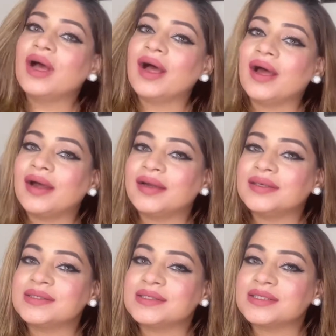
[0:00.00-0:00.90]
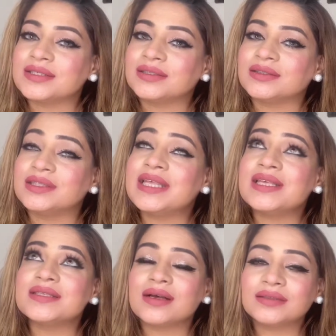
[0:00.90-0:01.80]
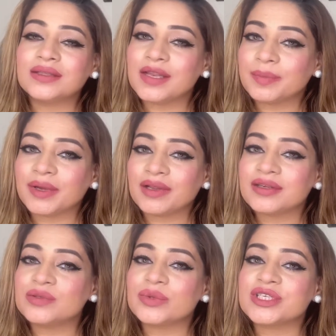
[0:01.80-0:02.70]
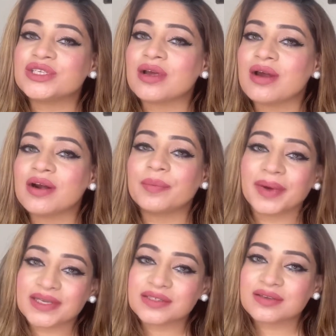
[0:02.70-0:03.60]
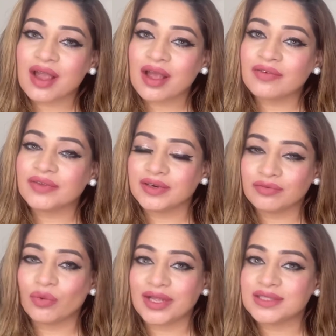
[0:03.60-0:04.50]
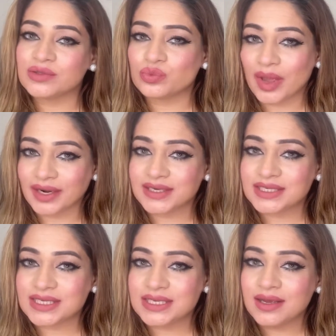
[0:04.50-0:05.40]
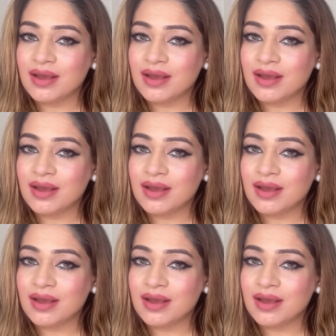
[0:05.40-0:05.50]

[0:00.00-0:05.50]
And these are the lip colors which are must have in one's vanity.